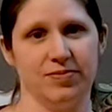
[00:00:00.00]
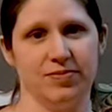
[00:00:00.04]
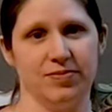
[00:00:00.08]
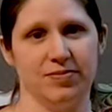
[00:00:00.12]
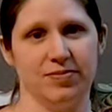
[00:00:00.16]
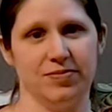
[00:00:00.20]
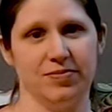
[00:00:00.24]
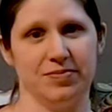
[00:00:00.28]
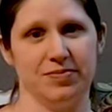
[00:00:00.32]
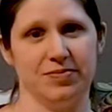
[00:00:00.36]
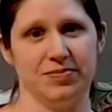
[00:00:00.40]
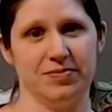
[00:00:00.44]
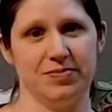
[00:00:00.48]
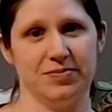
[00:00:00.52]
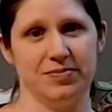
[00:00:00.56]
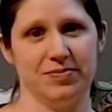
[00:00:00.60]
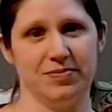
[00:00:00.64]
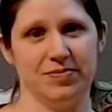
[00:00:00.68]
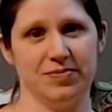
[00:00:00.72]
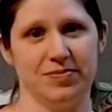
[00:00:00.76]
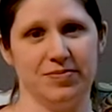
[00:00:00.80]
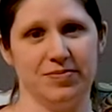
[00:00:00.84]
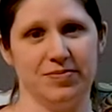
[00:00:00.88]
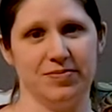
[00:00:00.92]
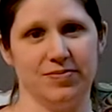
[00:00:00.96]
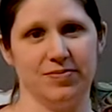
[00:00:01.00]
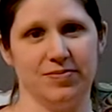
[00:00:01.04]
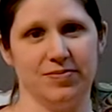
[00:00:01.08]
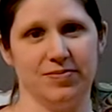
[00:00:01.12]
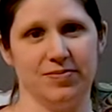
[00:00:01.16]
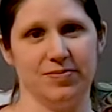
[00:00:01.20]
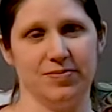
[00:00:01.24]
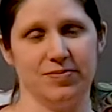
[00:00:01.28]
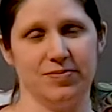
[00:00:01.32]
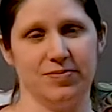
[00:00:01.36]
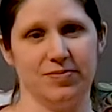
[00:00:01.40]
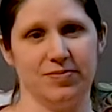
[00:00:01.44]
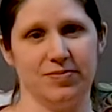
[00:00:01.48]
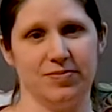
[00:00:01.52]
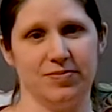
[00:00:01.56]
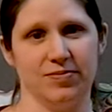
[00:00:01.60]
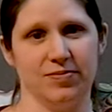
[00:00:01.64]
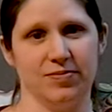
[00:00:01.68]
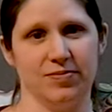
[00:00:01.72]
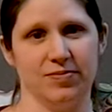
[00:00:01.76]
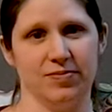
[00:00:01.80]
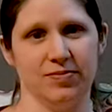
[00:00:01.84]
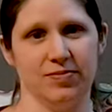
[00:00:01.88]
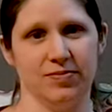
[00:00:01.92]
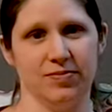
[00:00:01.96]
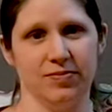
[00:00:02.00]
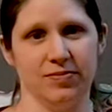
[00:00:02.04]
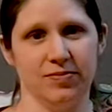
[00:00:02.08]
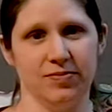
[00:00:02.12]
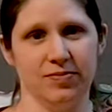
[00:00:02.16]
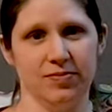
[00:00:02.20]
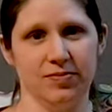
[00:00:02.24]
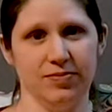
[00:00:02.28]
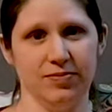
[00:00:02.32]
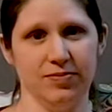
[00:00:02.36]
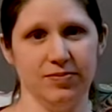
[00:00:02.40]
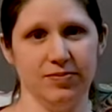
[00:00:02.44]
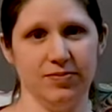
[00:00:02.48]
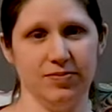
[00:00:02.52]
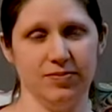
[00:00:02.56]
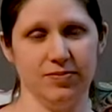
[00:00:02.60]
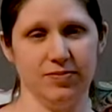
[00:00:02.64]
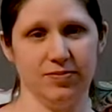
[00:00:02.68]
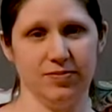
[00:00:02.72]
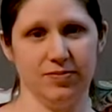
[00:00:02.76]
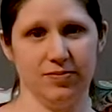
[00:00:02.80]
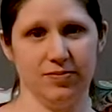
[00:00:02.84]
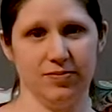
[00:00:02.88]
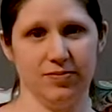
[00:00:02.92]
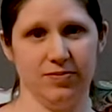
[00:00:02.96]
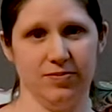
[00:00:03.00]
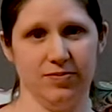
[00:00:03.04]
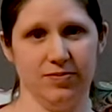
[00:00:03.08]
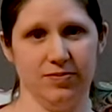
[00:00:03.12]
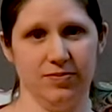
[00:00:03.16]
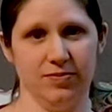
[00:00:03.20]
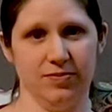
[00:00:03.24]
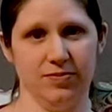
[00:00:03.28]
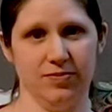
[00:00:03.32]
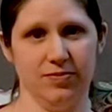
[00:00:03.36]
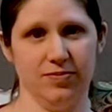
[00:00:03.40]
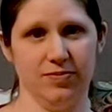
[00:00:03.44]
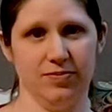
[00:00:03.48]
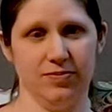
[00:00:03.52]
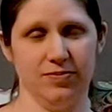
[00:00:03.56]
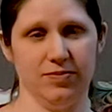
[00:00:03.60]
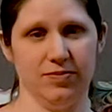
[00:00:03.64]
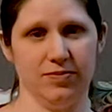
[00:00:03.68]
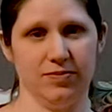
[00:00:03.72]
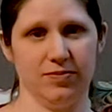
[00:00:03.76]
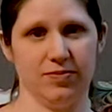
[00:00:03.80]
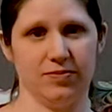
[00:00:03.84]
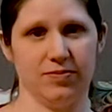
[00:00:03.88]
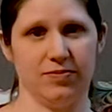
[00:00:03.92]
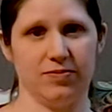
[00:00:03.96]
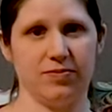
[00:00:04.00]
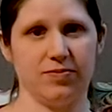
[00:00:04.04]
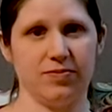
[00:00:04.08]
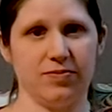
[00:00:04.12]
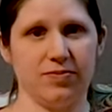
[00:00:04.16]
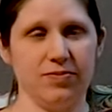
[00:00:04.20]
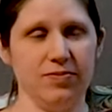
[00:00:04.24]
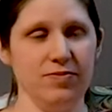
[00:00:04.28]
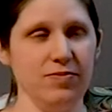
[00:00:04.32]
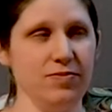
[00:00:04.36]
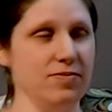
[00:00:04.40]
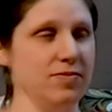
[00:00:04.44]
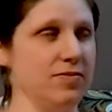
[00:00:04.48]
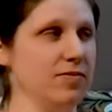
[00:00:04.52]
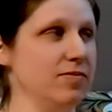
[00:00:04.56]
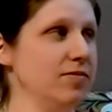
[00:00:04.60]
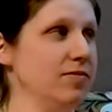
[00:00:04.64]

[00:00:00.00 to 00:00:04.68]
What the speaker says: (silent)